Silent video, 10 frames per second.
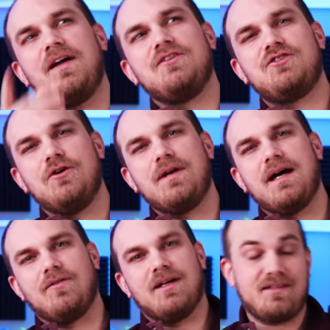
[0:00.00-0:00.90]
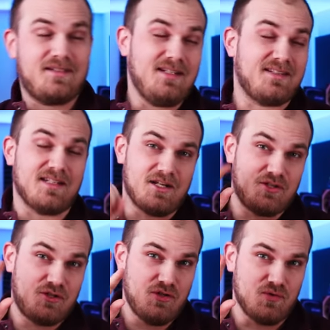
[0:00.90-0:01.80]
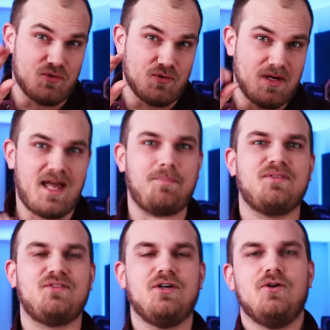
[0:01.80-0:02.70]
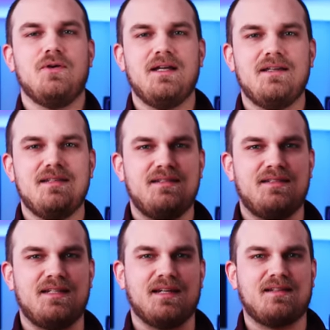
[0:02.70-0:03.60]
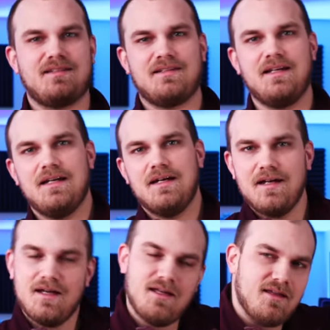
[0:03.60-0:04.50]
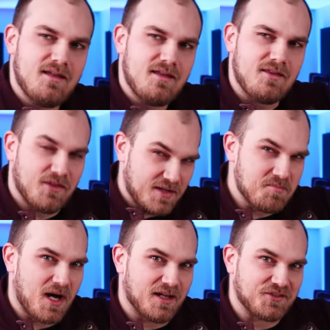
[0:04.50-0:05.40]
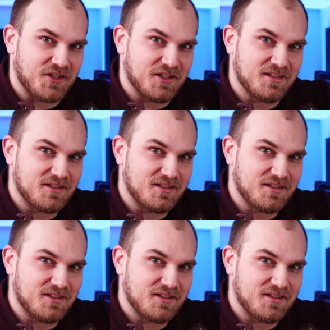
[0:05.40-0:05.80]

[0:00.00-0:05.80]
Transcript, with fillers: Fan Showdown, Season 2, Episode 6 The Imposter.